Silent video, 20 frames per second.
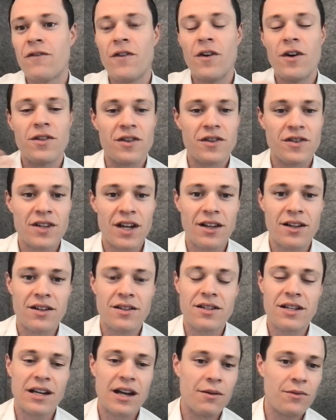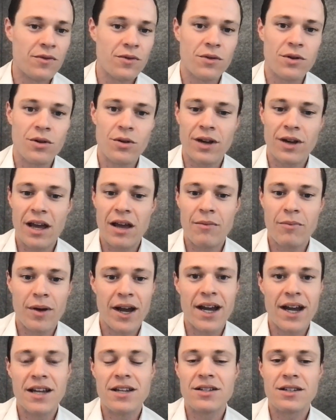for further sellers to come through your
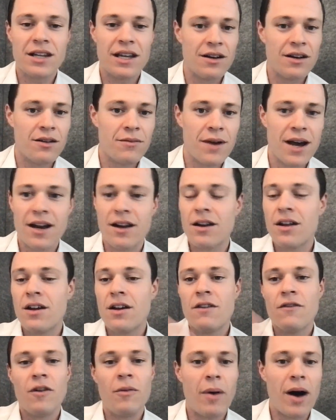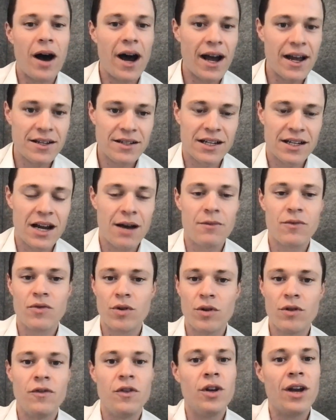campaigns, to hear about it, for buyers to come
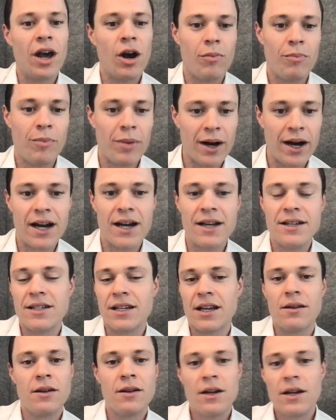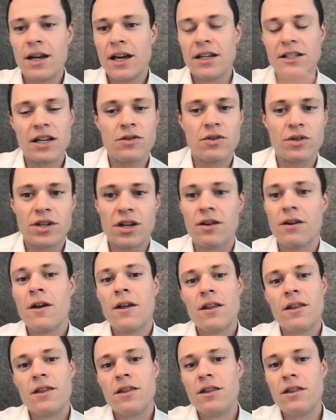through, for you to help buyers, et cetera, et cetera.
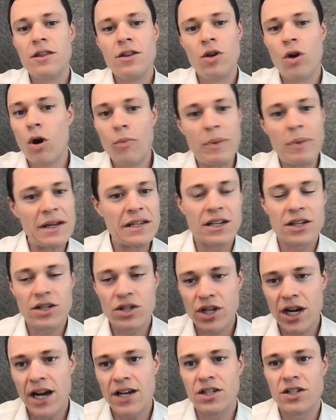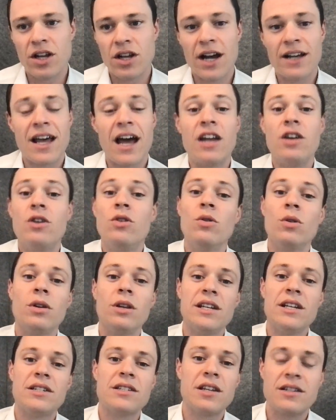Your business changes like that. Your
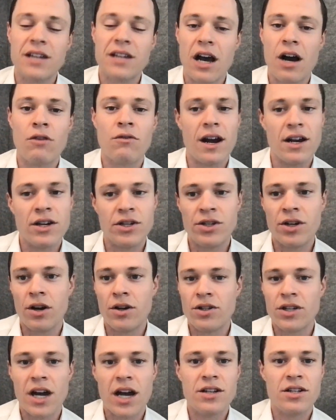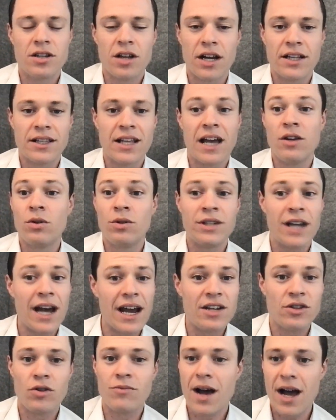list to sale ratio changes like that. Your
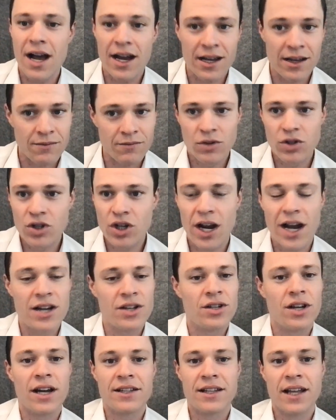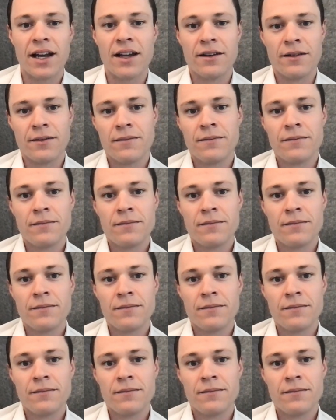days on market change like that.